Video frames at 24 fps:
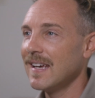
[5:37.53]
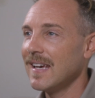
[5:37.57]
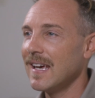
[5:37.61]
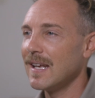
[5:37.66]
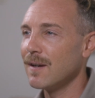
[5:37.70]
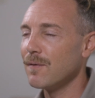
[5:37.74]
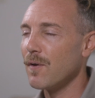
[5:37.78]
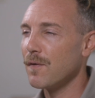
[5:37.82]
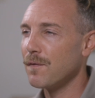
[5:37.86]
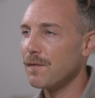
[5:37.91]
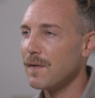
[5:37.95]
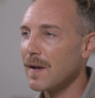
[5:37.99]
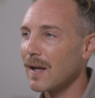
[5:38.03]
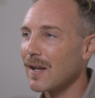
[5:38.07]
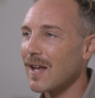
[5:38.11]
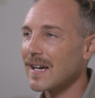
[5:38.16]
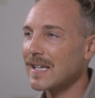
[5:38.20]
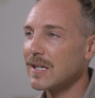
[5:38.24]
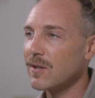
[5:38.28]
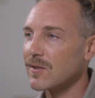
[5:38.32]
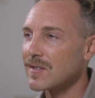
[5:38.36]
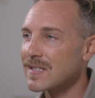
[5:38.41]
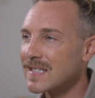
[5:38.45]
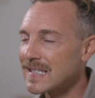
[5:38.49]
And if you feel
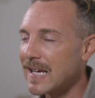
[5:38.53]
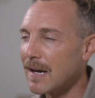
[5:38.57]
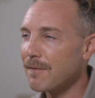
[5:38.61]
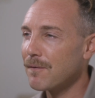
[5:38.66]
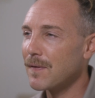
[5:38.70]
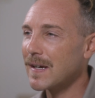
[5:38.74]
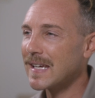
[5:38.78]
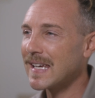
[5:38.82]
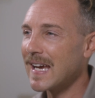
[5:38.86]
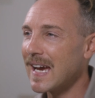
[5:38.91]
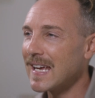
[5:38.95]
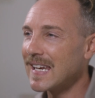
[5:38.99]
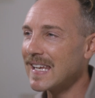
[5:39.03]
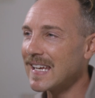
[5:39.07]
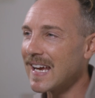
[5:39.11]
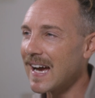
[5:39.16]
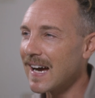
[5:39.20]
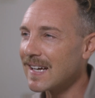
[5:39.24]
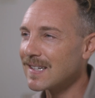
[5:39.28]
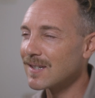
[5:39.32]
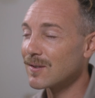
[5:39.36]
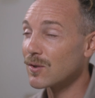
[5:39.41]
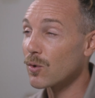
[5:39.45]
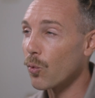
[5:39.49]
like you're suffocating
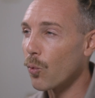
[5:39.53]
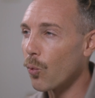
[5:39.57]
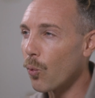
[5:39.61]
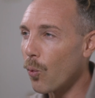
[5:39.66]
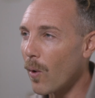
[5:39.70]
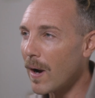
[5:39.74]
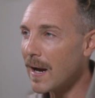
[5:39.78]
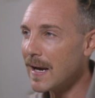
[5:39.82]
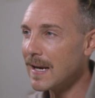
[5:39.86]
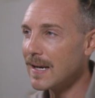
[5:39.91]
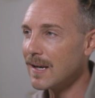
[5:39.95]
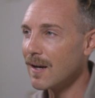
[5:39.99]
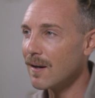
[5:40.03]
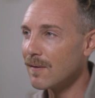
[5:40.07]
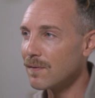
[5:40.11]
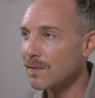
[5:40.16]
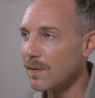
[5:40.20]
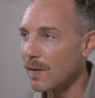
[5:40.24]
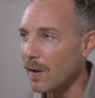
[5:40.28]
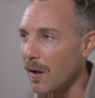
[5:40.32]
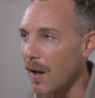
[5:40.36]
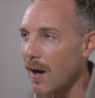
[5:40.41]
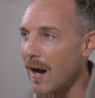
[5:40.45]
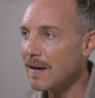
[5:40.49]
under the weight
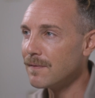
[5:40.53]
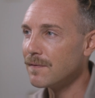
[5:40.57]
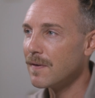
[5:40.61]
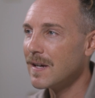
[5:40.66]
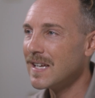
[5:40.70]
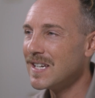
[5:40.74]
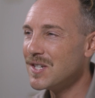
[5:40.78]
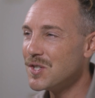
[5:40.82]
of life,